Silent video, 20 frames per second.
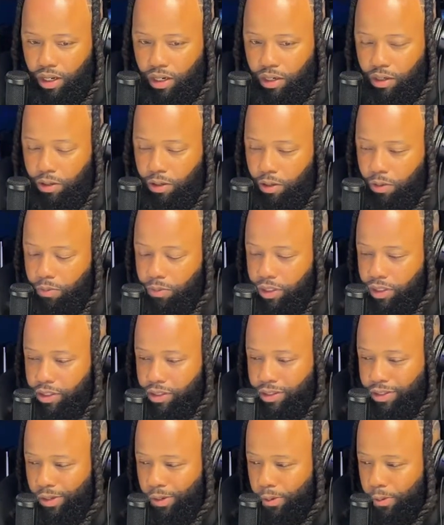You know what I mean?
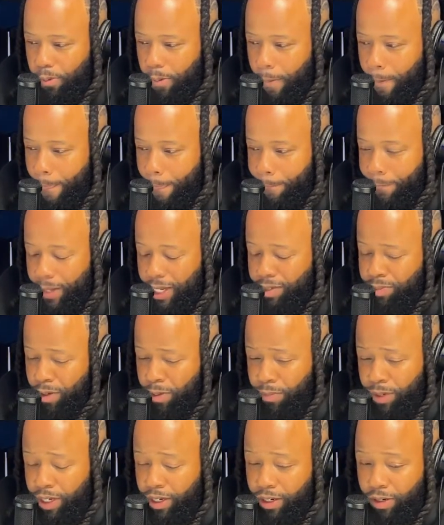So that's my
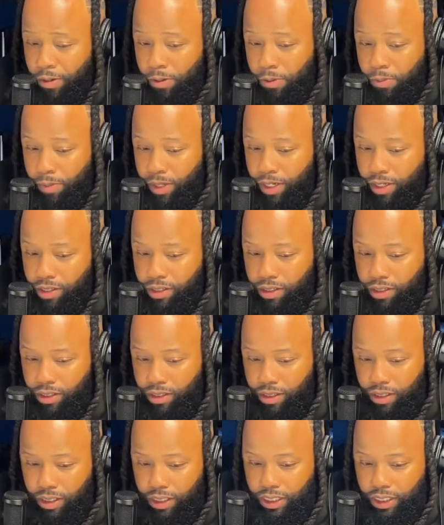main goal, man.
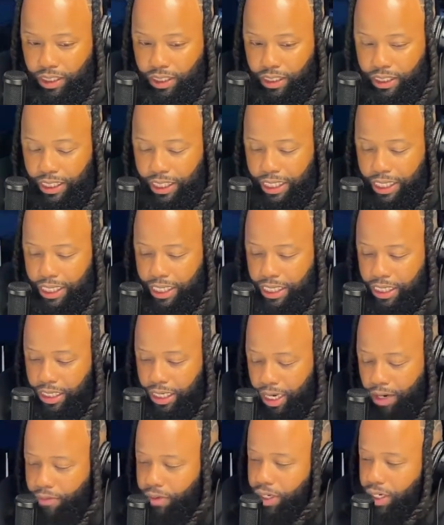Just get in.
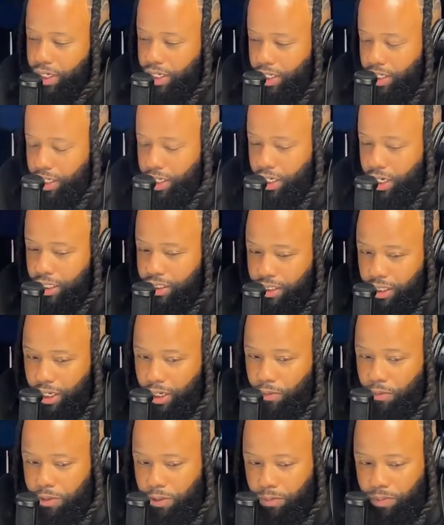Any kid that said
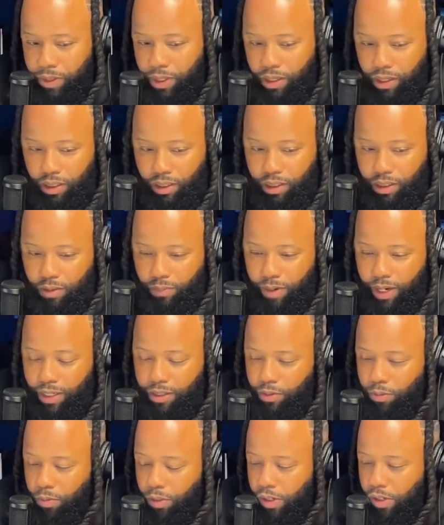they want to play collegiate
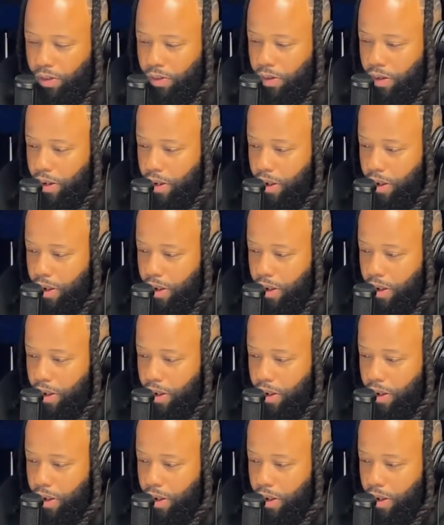basketball,